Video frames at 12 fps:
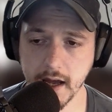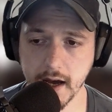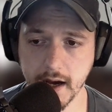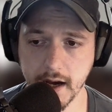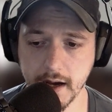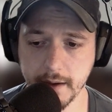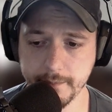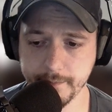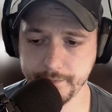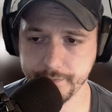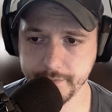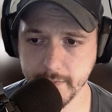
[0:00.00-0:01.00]
uh,
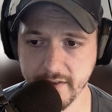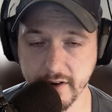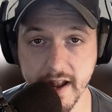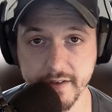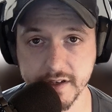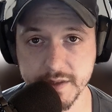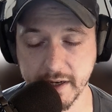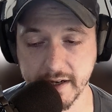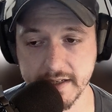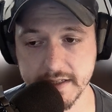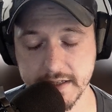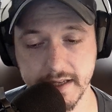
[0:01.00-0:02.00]
I have a lot of
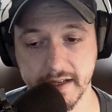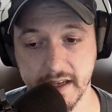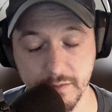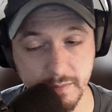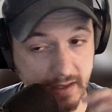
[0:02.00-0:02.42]
experiences that give